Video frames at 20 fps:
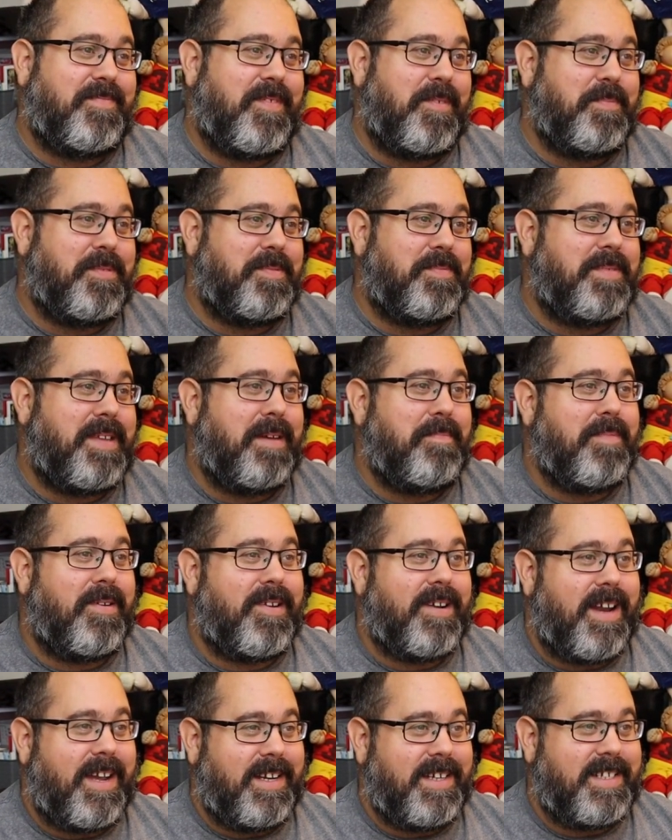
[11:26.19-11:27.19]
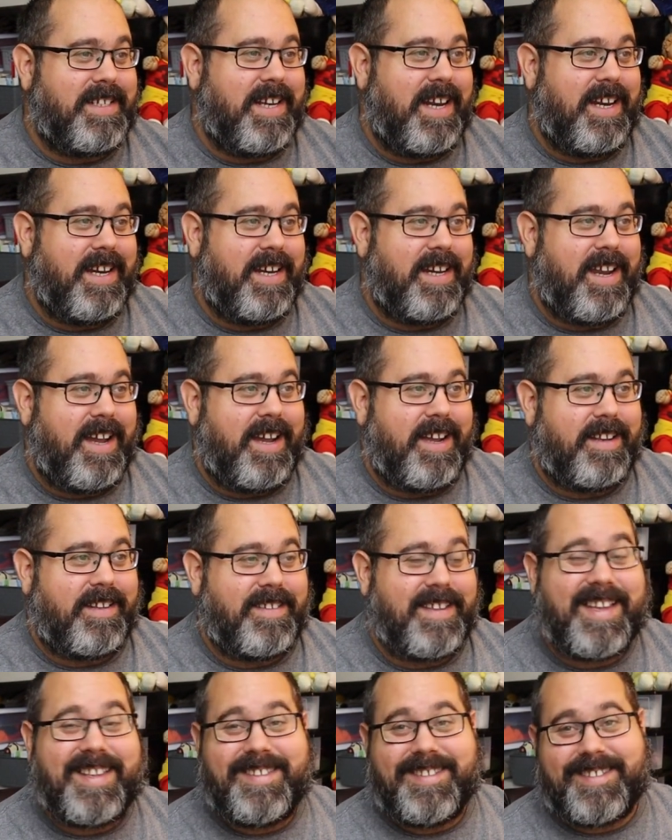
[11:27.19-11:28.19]
from September 1989.
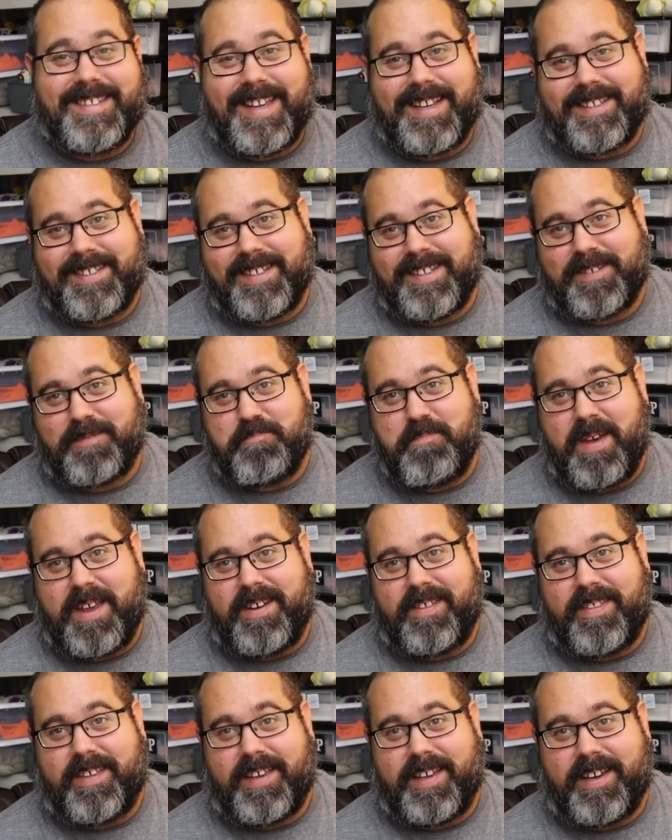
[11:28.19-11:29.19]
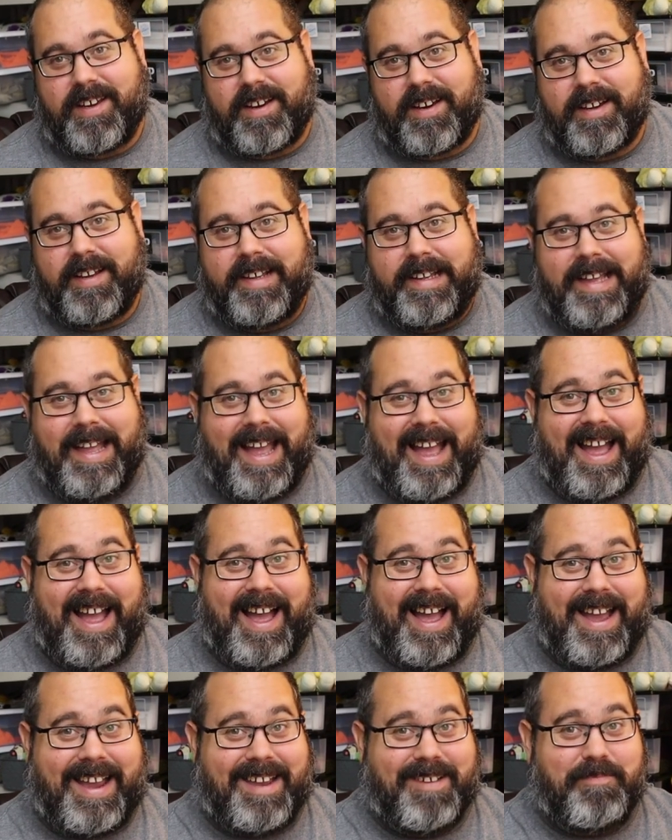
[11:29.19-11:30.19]
10 Sexiest Men of the Year.
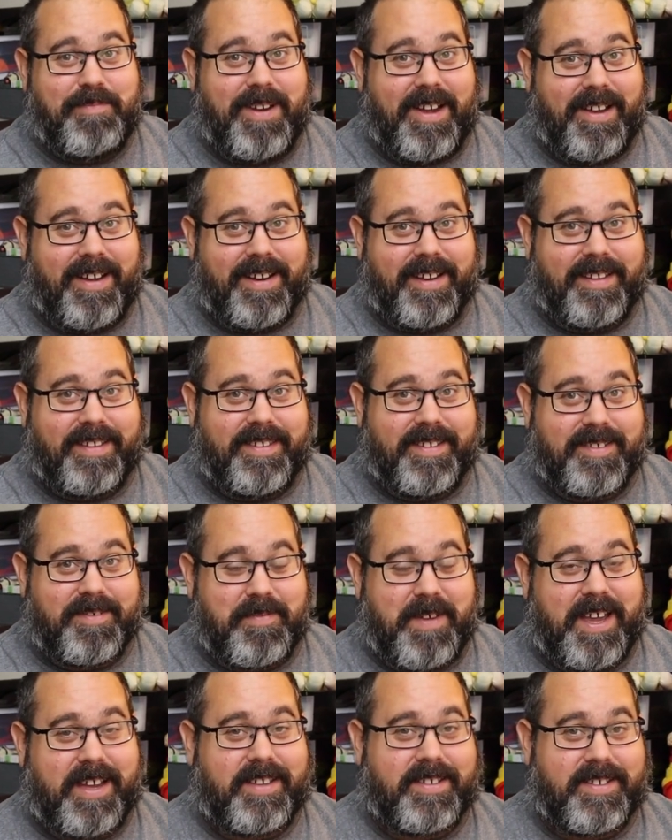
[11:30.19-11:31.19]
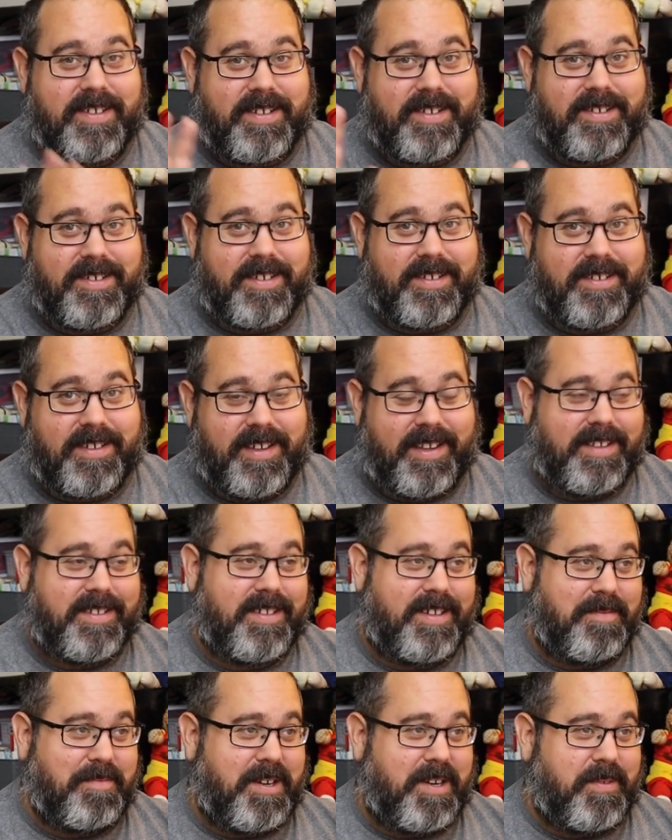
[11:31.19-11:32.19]
I am not in this magazine, just in
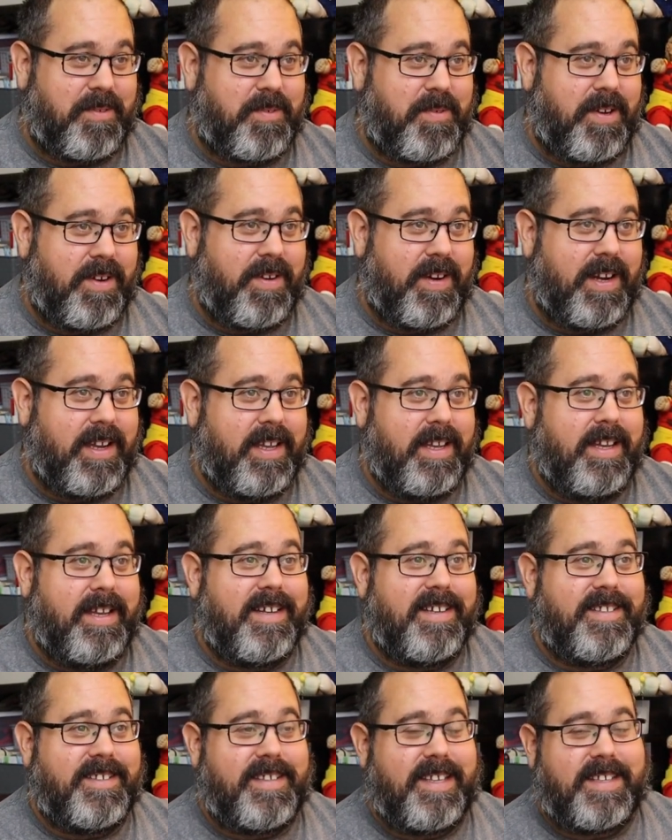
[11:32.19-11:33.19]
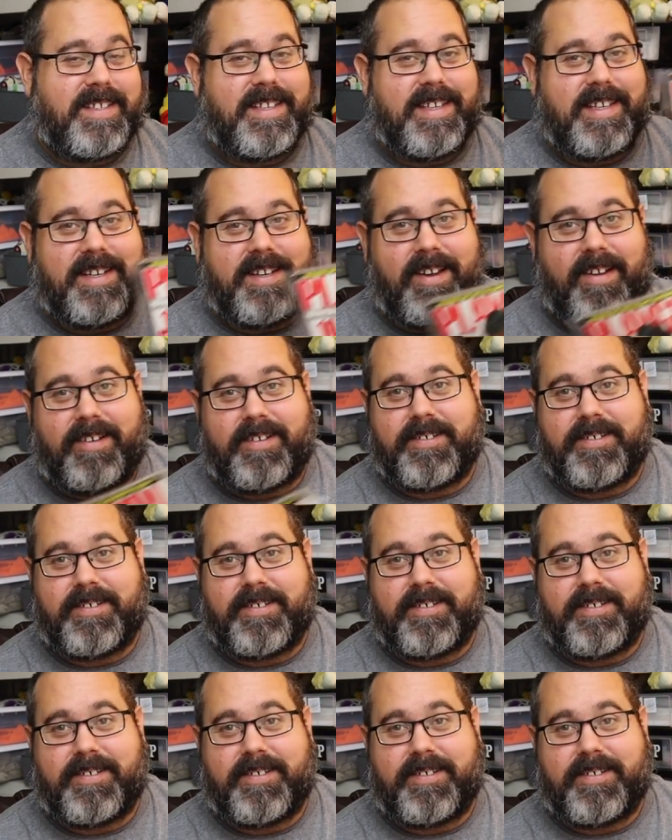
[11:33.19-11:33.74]
case anybody was wondering. $16